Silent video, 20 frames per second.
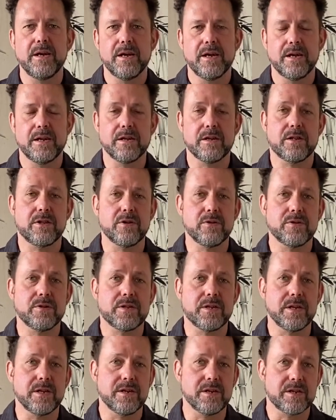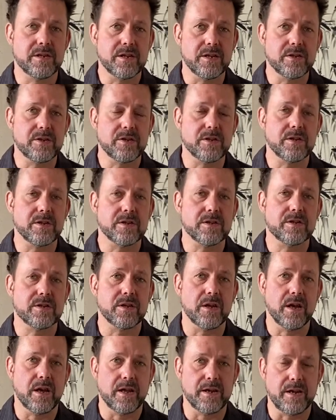It includes the
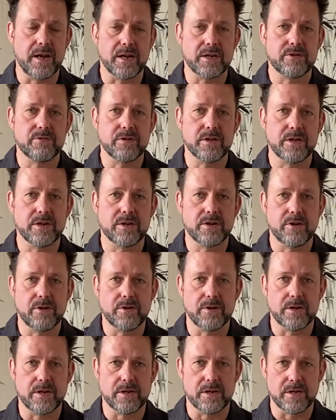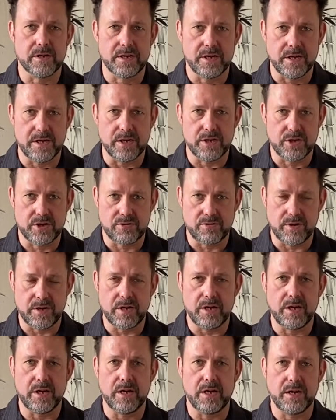indigenous naturally occurring tea
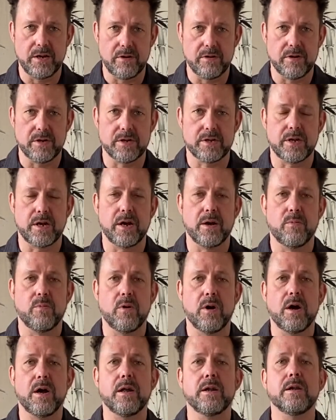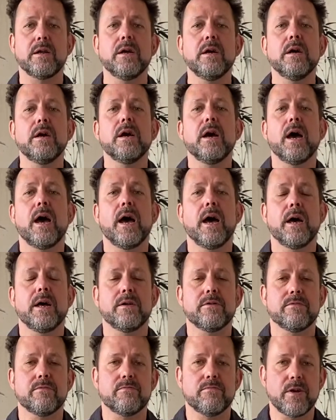tree here in Taiwan.
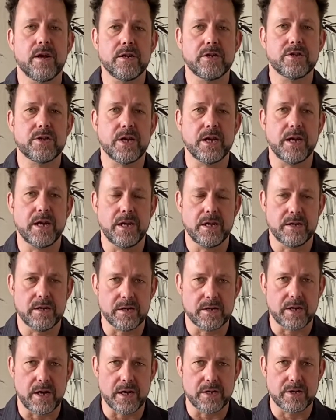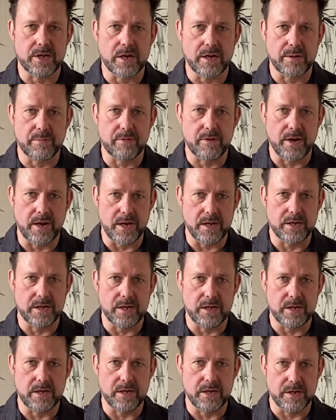And Red Jade, Tai Cha number
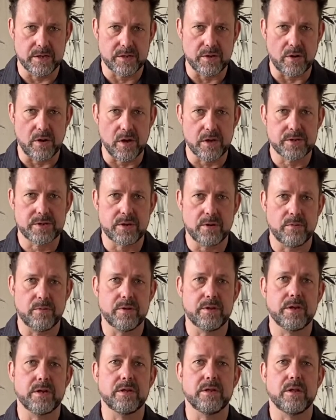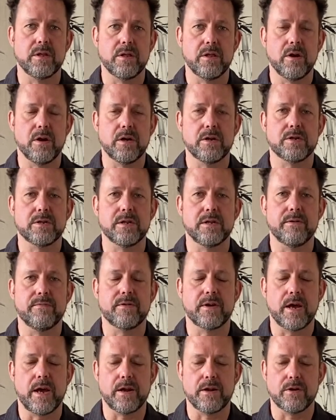18, is also within the large
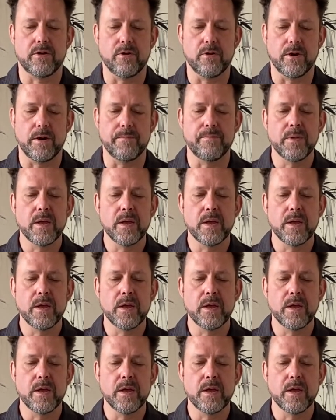leaf category.